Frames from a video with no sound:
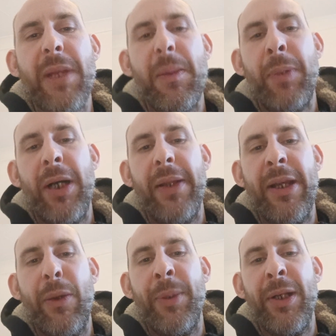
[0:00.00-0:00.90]
But
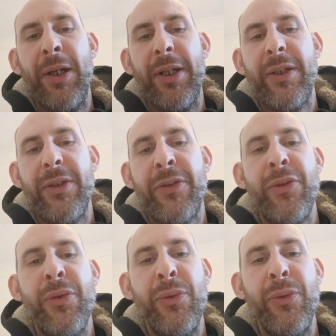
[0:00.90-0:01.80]
there'll be like
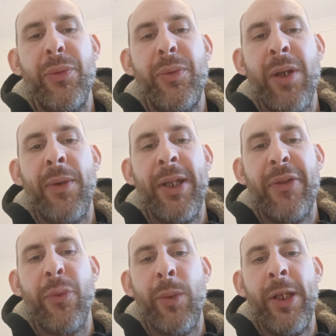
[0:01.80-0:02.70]
2 going
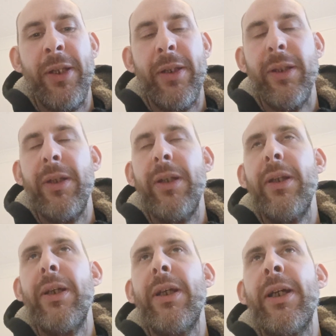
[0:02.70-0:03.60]
into 1.
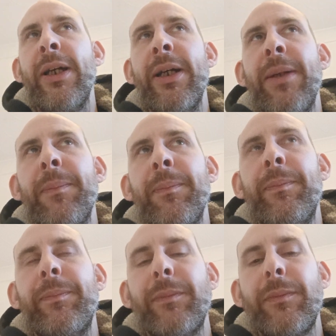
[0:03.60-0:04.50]

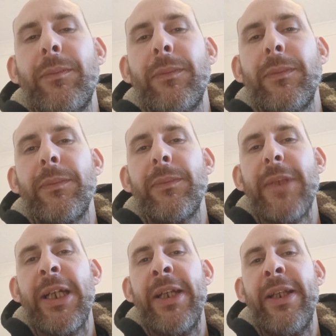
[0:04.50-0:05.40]
And
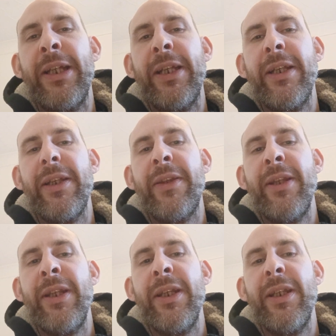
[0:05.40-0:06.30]
then
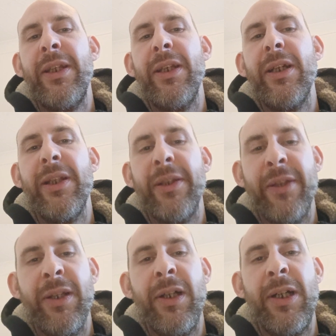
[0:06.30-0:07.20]
the
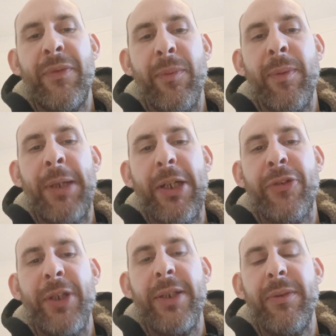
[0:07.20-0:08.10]
live from the
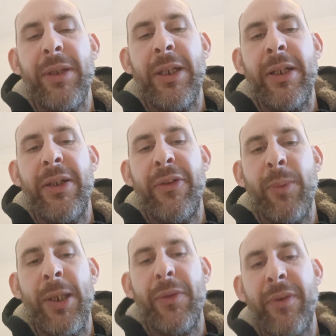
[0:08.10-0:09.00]
battery as
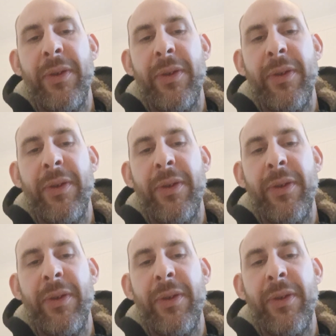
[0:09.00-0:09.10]
well.